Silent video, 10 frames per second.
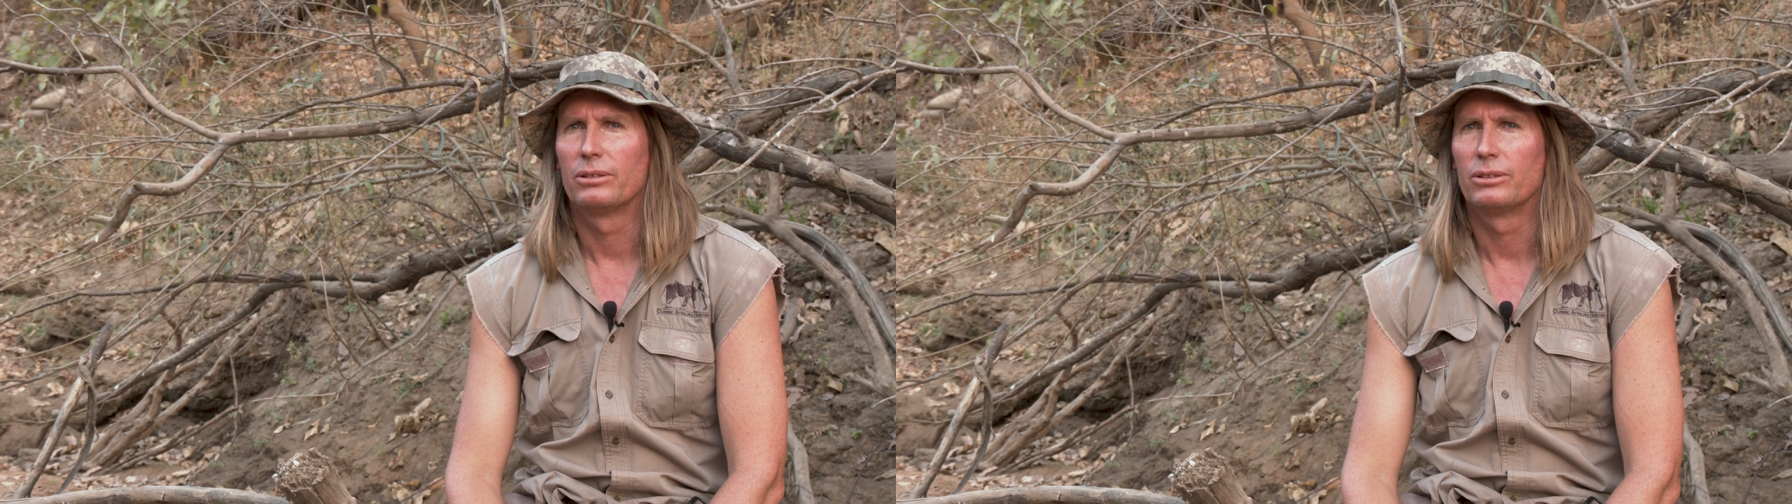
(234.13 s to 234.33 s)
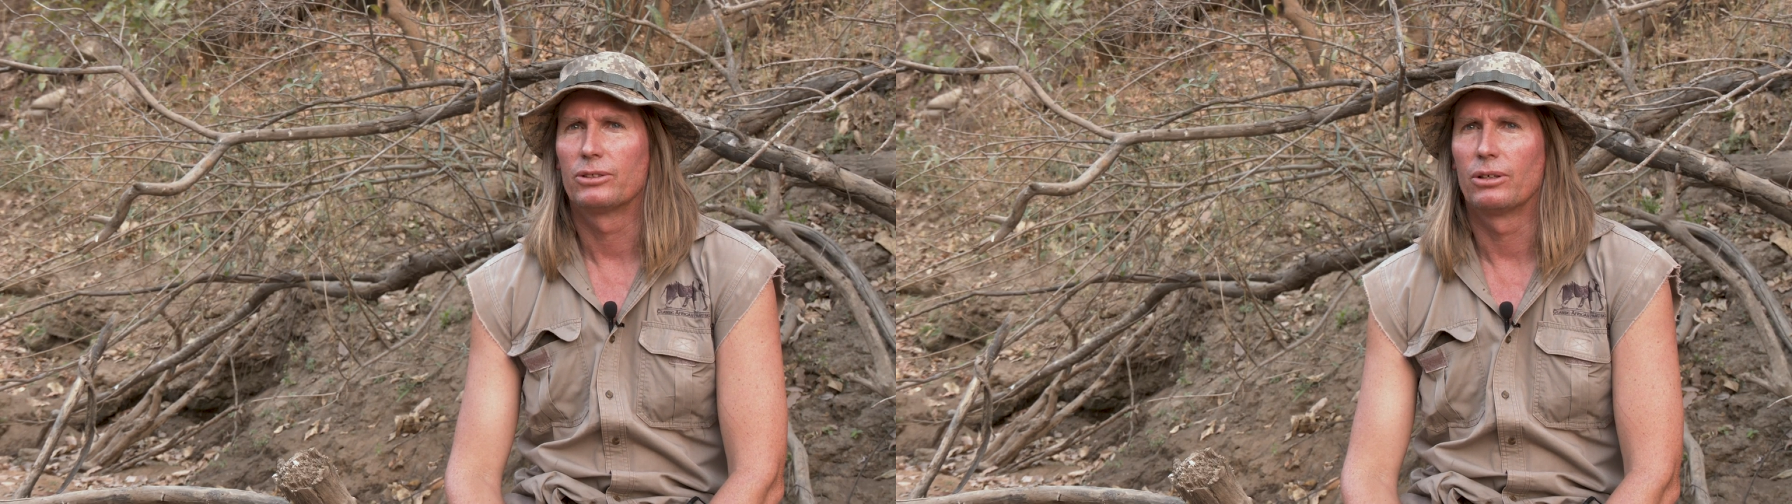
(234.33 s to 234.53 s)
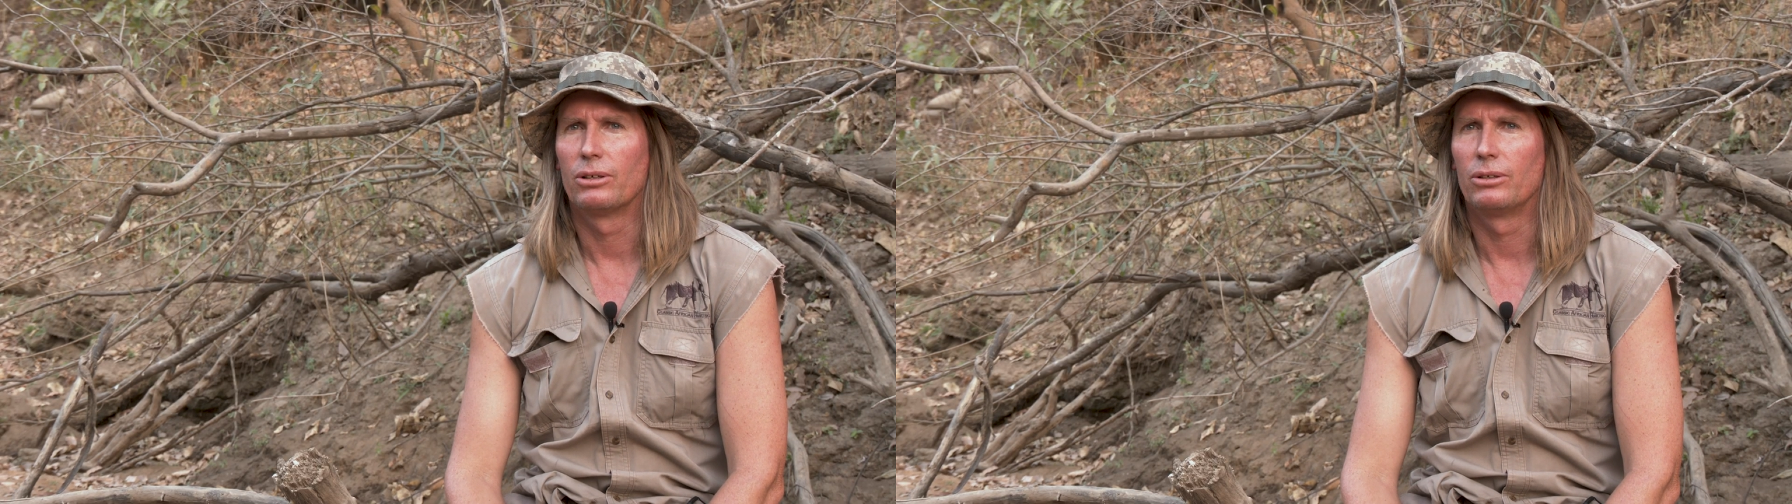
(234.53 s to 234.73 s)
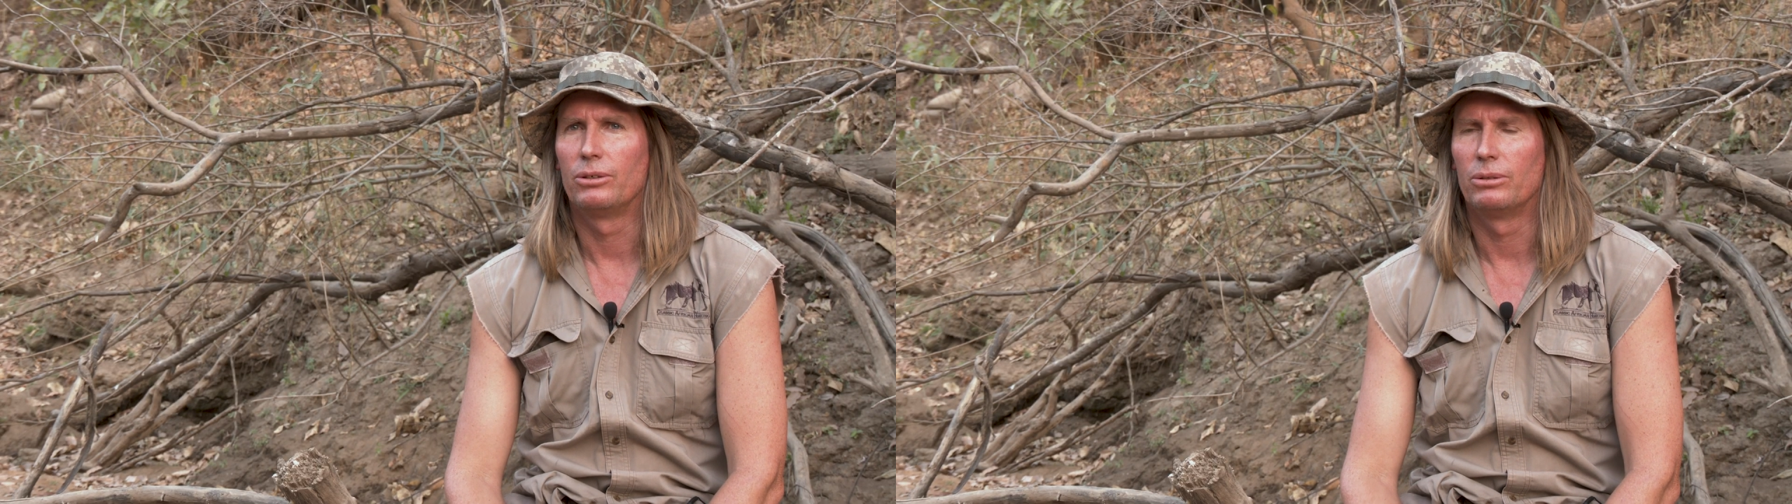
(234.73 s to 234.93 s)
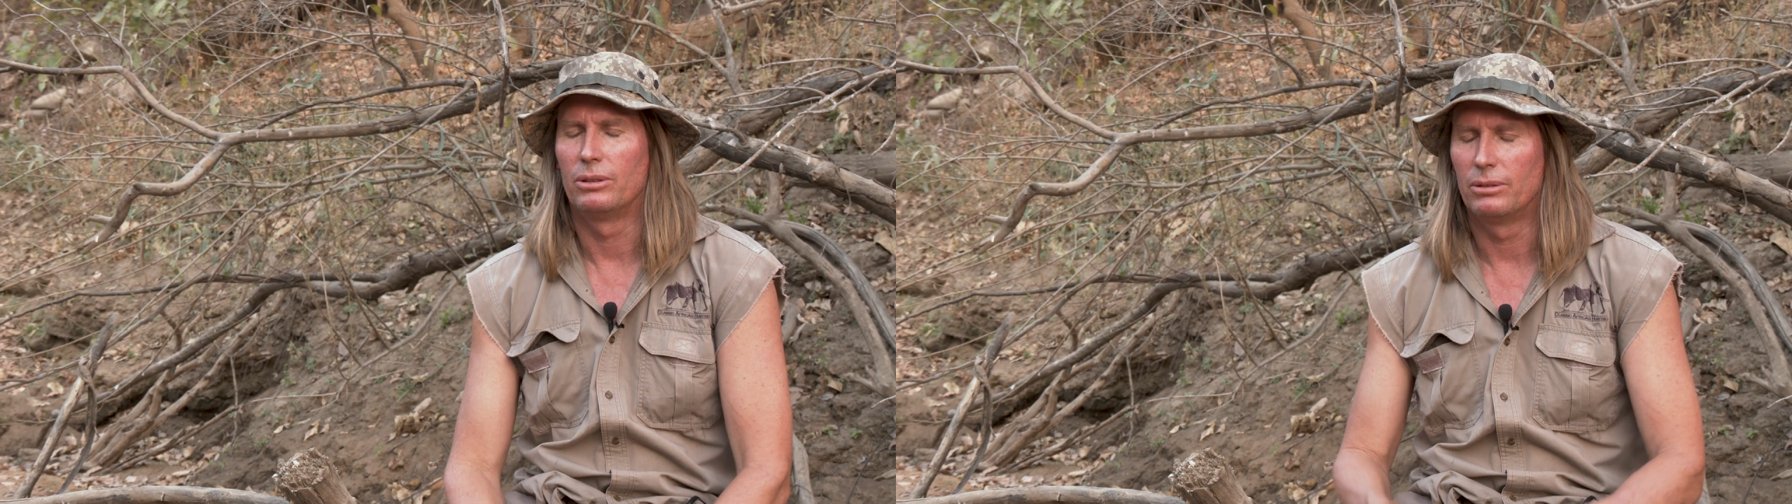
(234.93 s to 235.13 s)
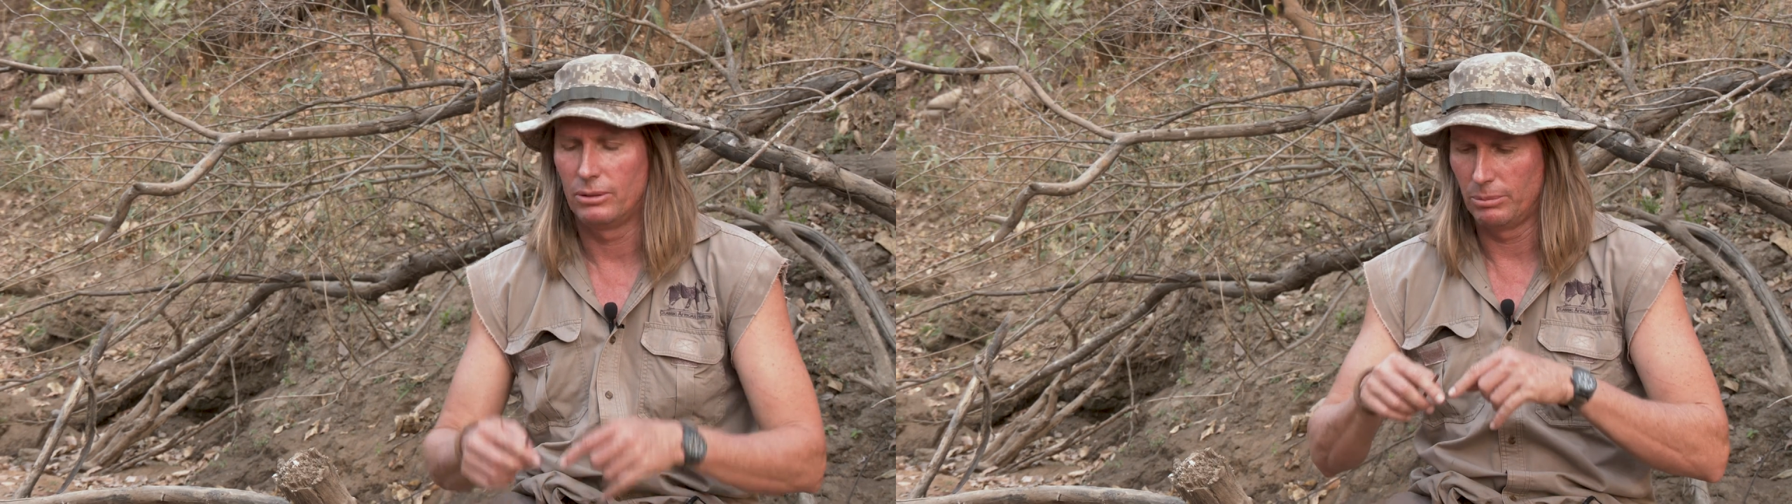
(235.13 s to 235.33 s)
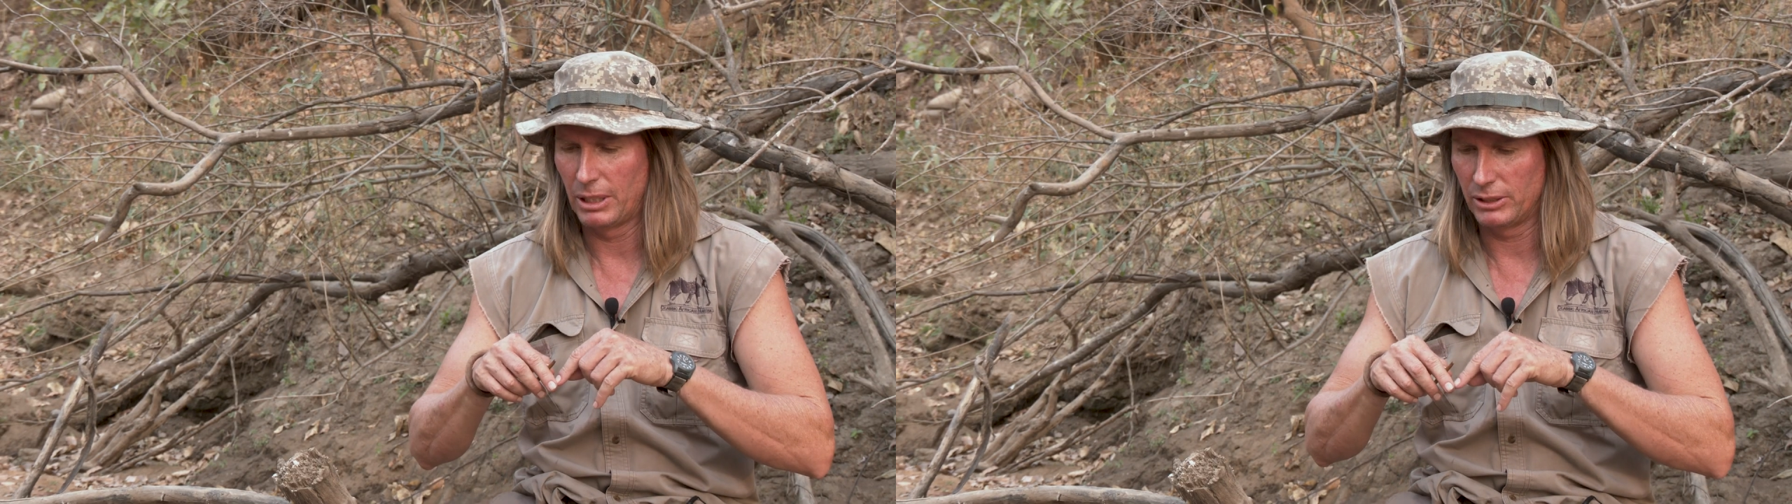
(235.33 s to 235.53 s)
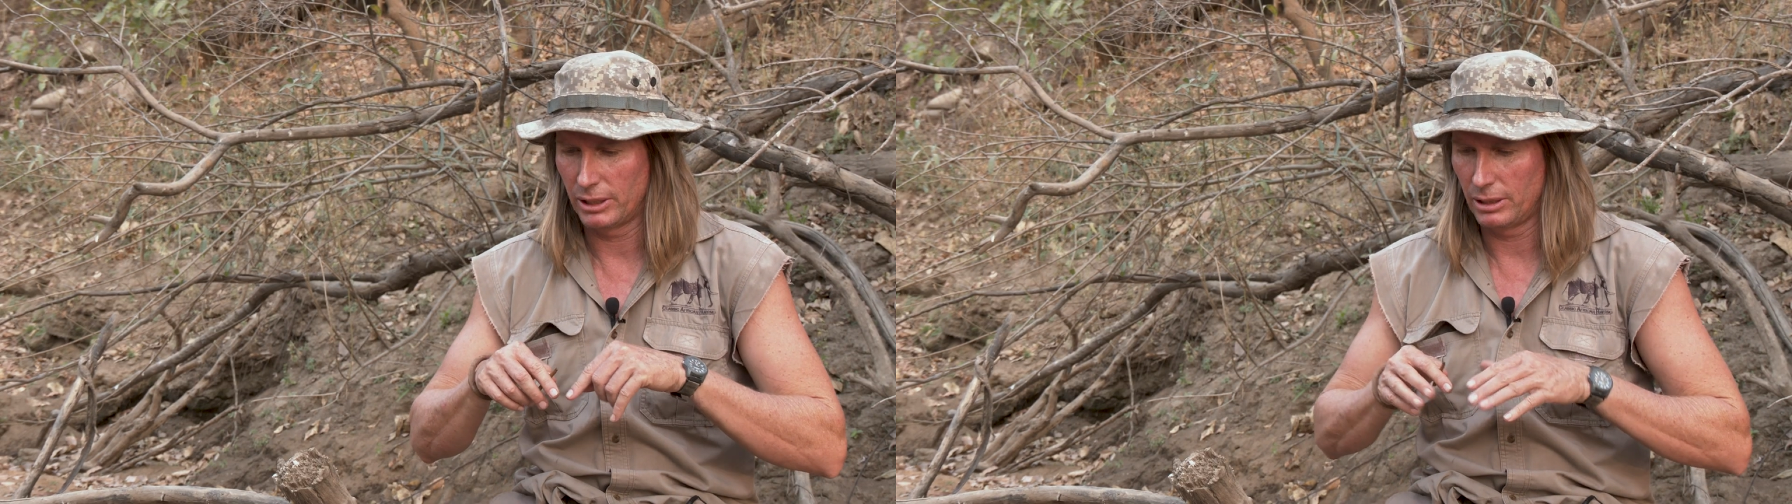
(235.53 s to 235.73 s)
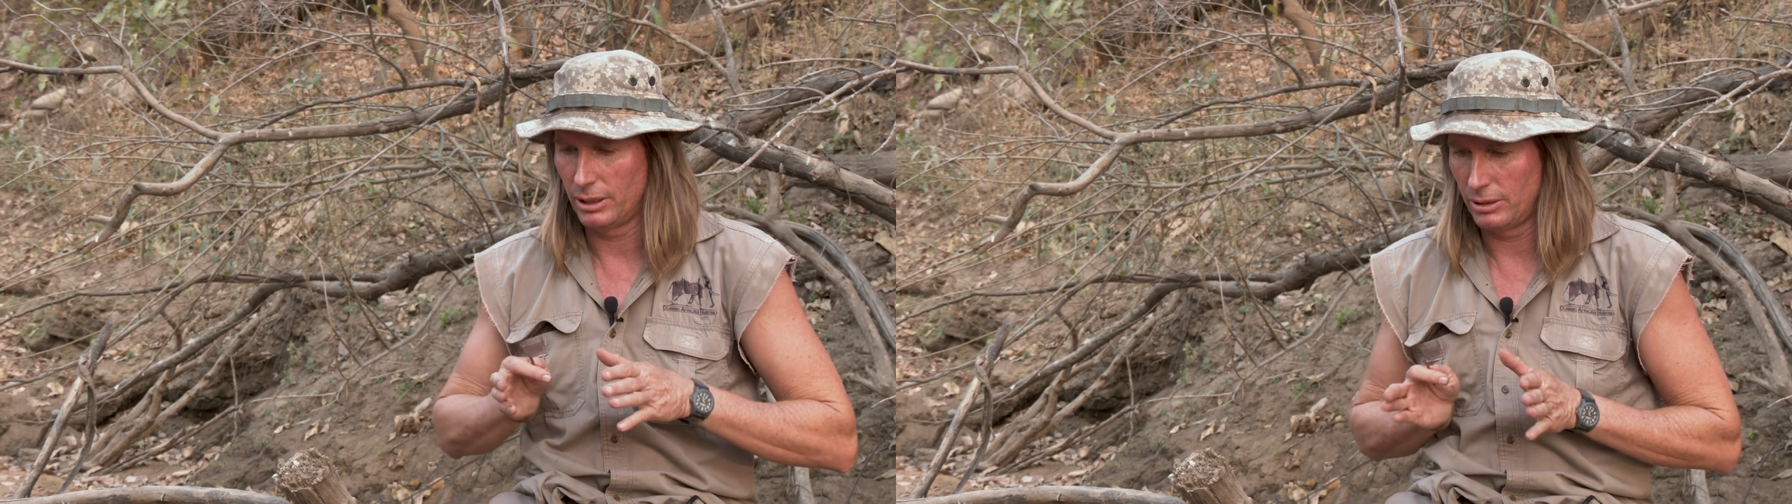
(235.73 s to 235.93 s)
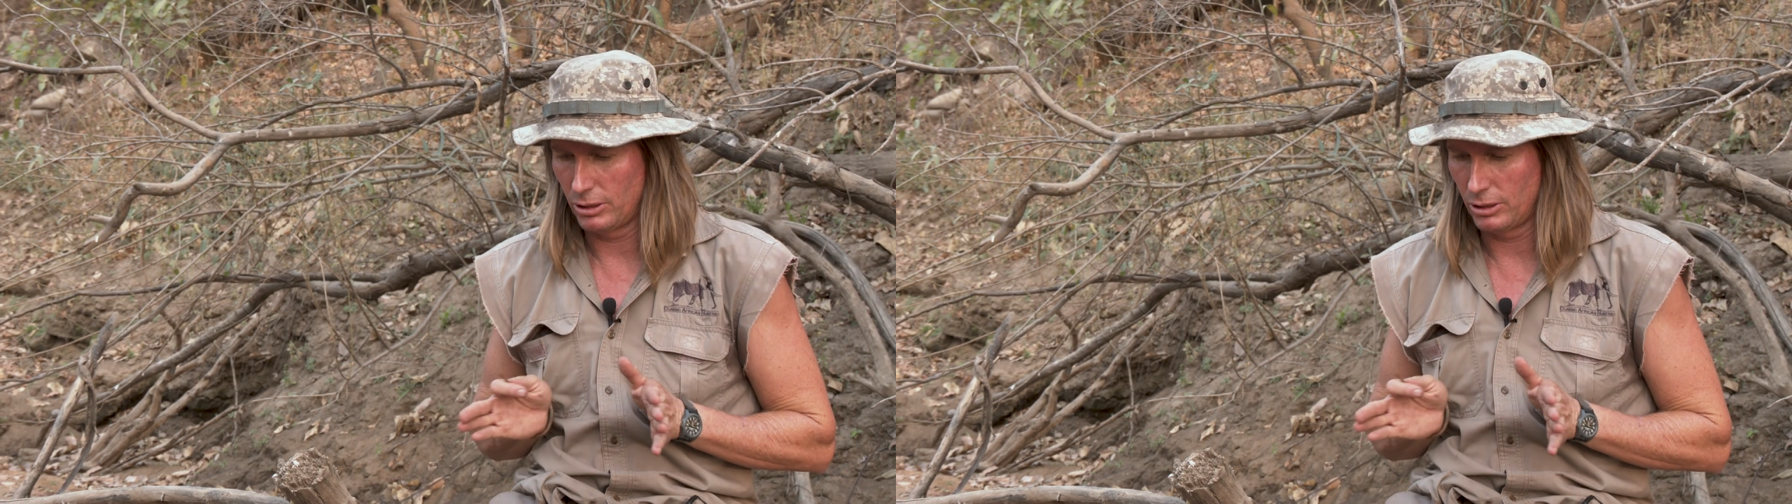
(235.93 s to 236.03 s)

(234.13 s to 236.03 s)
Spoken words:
So you'd basically